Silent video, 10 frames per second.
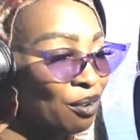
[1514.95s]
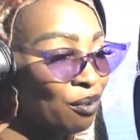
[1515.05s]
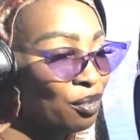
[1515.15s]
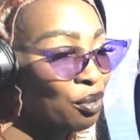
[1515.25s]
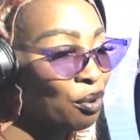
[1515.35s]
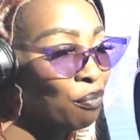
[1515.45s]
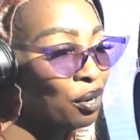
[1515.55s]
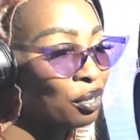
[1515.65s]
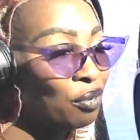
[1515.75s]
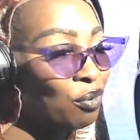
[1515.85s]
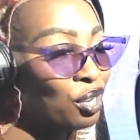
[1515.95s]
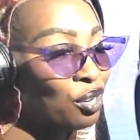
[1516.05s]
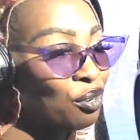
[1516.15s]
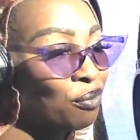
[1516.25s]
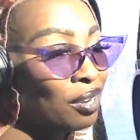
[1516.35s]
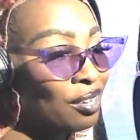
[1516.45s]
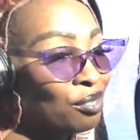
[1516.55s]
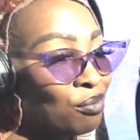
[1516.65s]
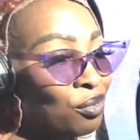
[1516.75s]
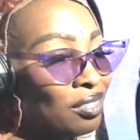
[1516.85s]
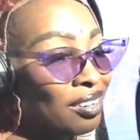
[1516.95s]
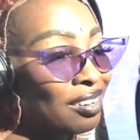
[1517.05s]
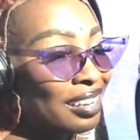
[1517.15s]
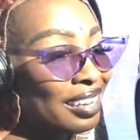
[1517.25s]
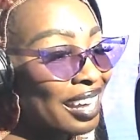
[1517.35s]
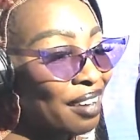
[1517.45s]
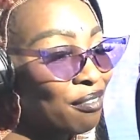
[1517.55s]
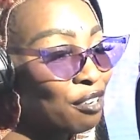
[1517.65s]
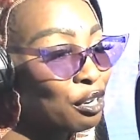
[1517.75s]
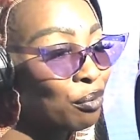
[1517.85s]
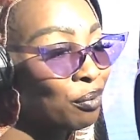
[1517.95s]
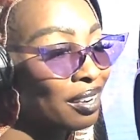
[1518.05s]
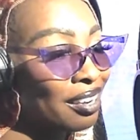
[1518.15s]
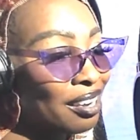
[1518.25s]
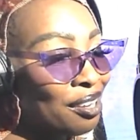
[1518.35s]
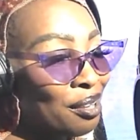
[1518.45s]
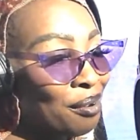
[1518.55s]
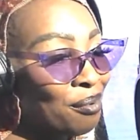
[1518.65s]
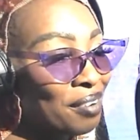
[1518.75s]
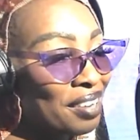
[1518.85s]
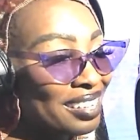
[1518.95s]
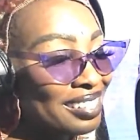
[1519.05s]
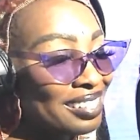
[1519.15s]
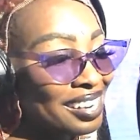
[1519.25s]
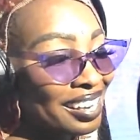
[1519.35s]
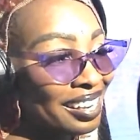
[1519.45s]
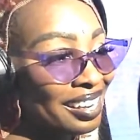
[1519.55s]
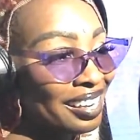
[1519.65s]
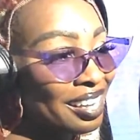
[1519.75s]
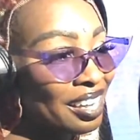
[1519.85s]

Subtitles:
with your Mercury and Uranus ruled Oya venerated Wednesday.